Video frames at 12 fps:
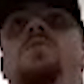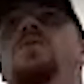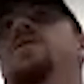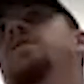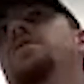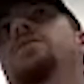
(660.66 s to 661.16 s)
to
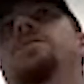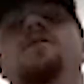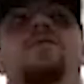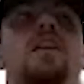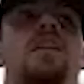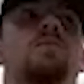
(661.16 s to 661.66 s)
see my
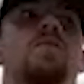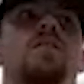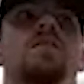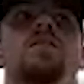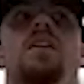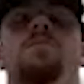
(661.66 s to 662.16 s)

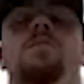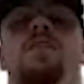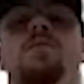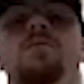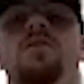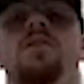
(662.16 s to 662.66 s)
family, not being
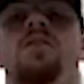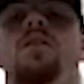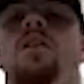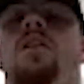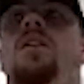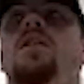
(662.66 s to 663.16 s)
able to
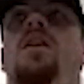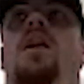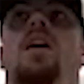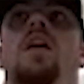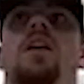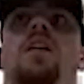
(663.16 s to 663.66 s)

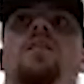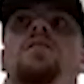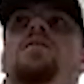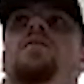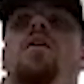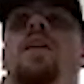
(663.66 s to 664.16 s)

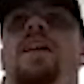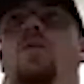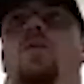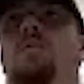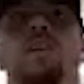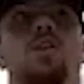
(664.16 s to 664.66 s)
hang out
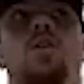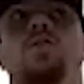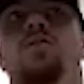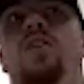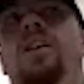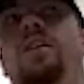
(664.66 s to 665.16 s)
with my
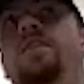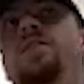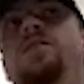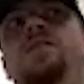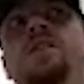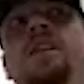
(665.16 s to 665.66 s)
girlfriend.
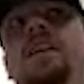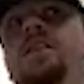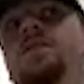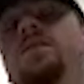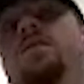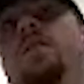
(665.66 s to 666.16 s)
It's
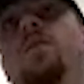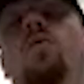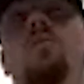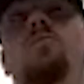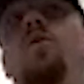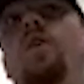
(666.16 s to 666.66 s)
at
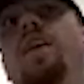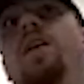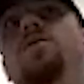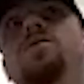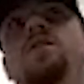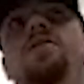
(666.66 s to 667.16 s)
one point I
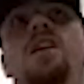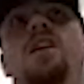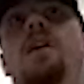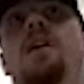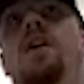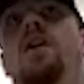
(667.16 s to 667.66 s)
was living on
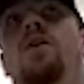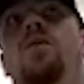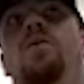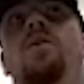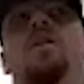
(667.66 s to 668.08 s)
my own.